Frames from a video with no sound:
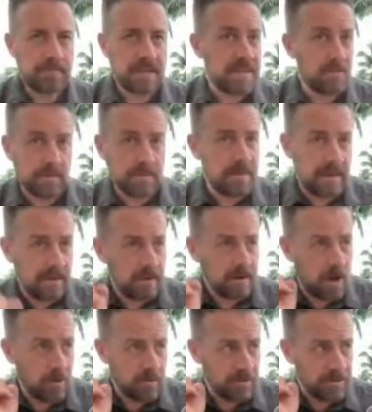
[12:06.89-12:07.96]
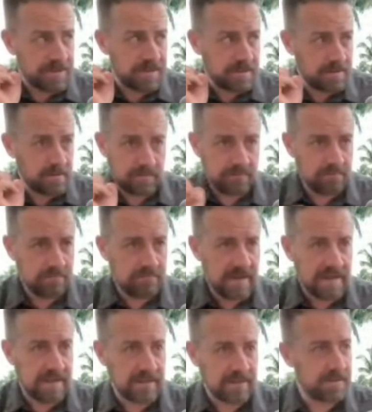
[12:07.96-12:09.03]
that would be almost
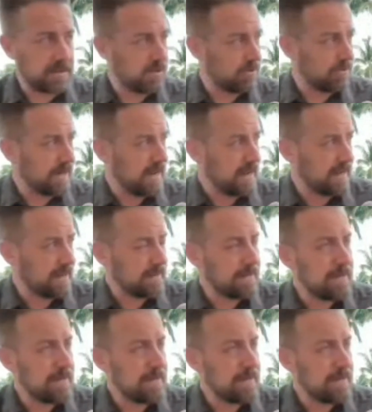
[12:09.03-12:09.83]
naked to the human eye.